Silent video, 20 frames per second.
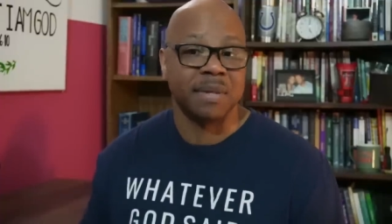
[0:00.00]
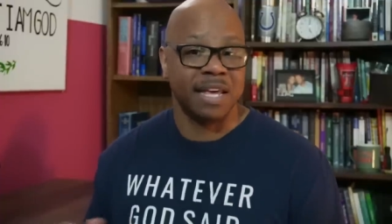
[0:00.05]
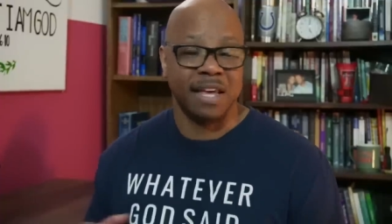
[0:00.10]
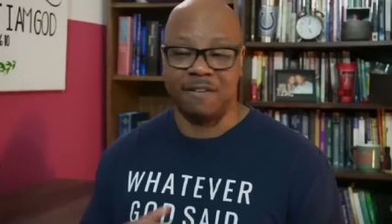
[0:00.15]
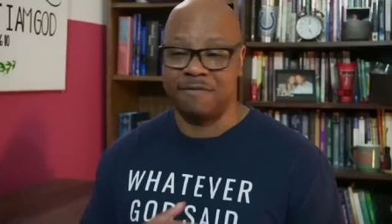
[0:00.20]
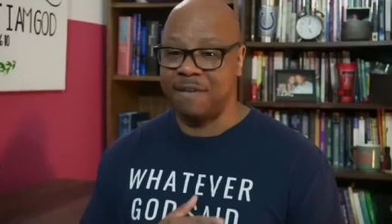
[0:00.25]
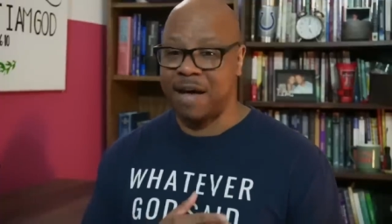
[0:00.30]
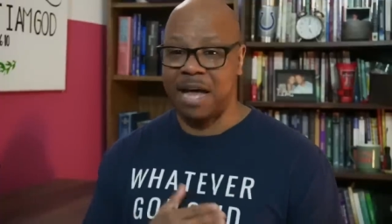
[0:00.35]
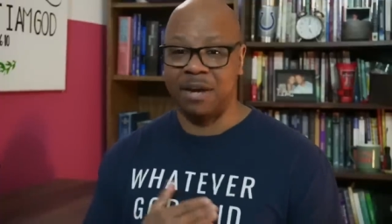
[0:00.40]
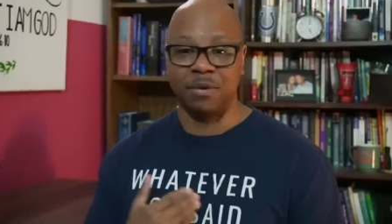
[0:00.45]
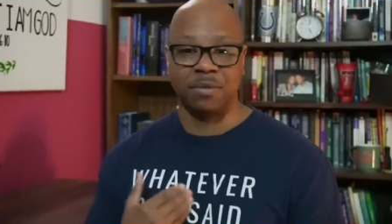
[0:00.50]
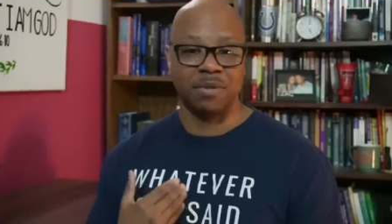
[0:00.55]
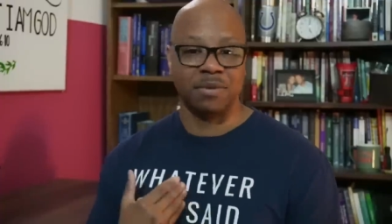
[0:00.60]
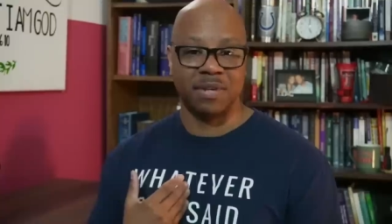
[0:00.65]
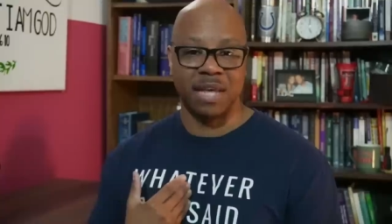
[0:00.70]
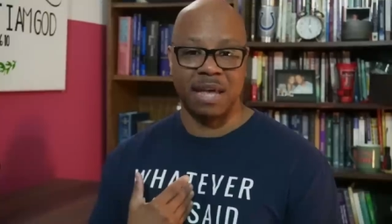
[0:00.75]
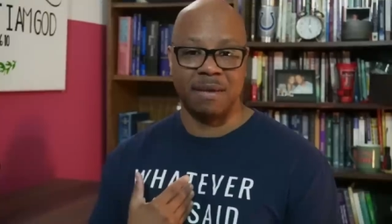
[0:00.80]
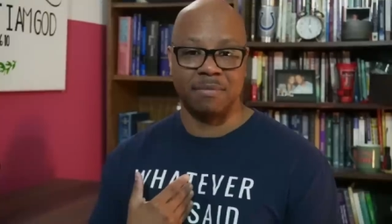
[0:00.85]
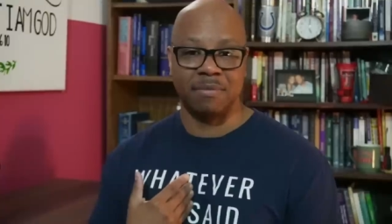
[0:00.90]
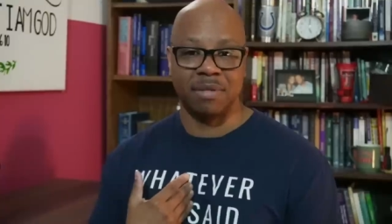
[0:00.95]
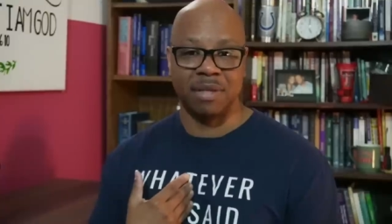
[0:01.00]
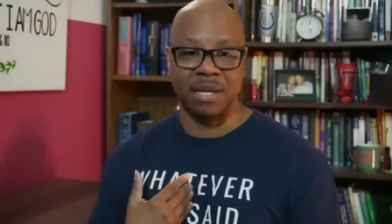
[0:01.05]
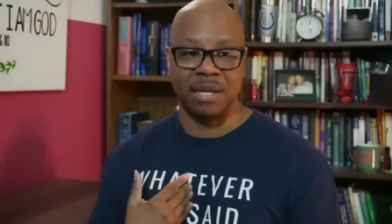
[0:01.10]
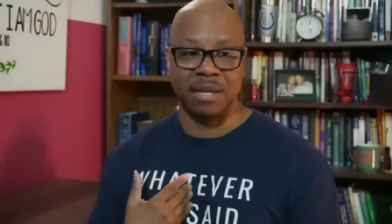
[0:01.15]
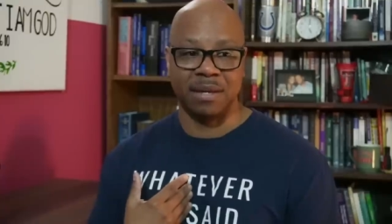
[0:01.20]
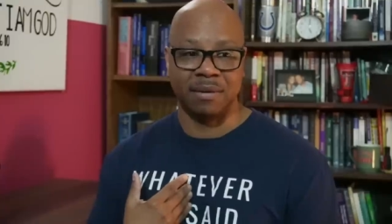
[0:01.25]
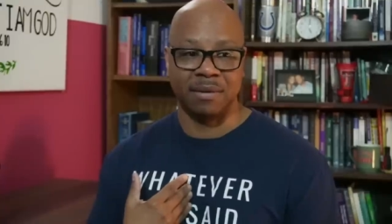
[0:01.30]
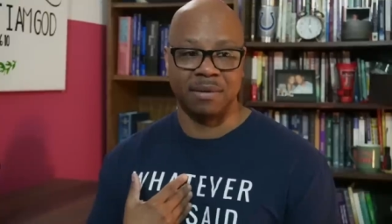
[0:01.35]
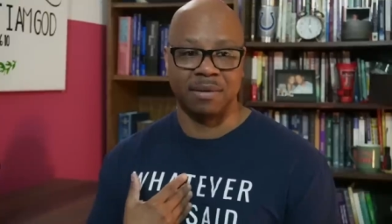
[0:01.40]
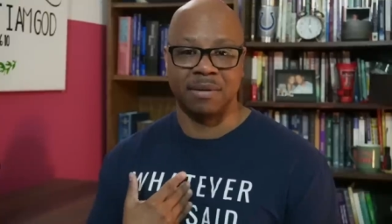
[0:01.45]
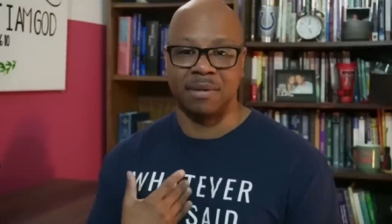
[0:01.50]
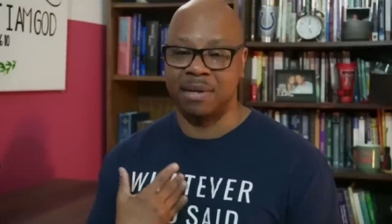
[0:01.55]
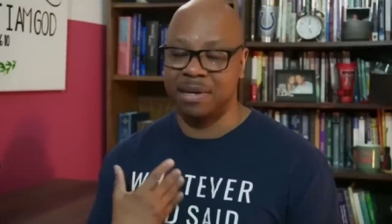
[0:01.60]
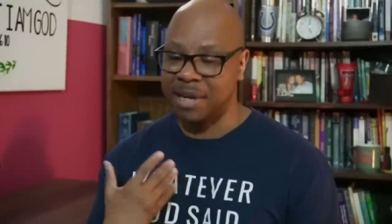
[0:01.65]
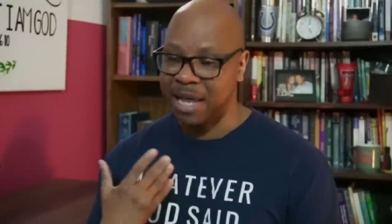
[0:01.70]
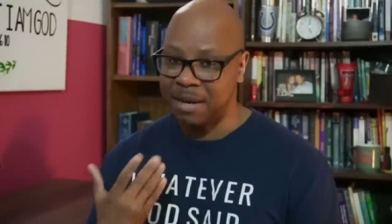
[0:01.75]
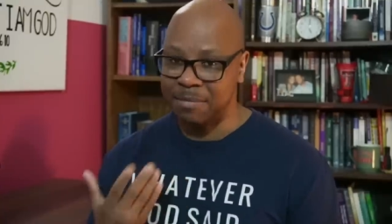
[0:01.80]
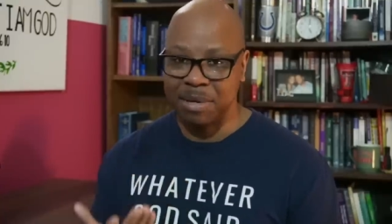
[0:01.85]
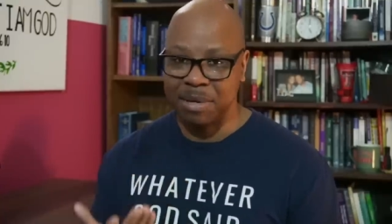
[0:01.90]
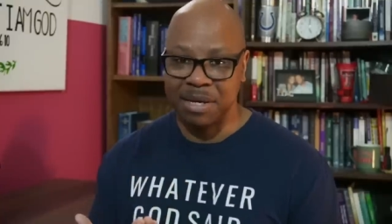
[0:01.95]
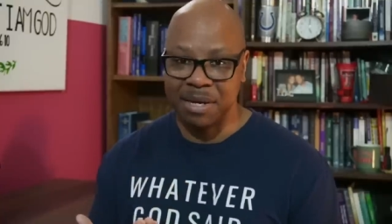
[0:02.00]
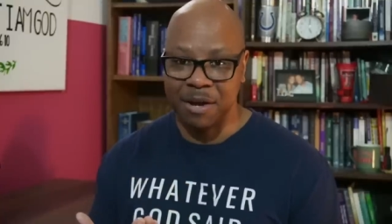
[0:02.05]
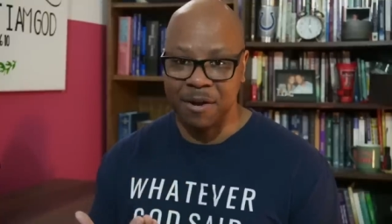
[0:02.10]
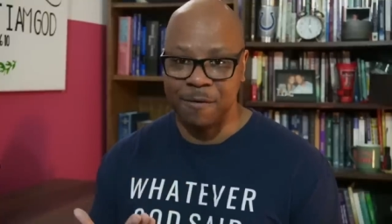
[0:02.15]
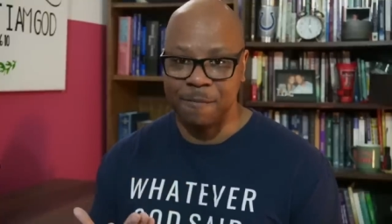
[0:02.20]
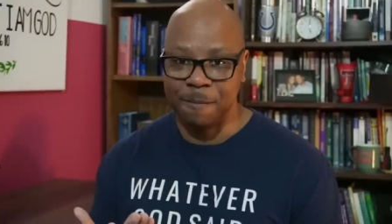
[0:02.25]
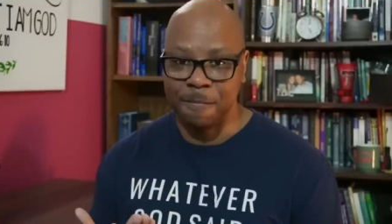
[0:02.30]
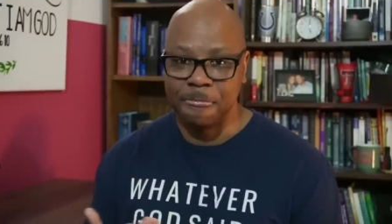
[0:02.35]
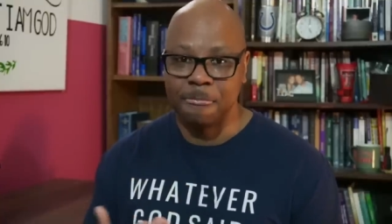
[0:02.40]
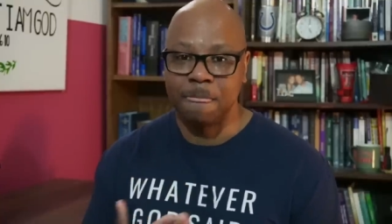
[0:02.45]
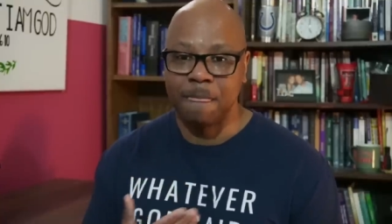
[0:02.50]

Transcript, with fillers: If I do the same thing, let me know.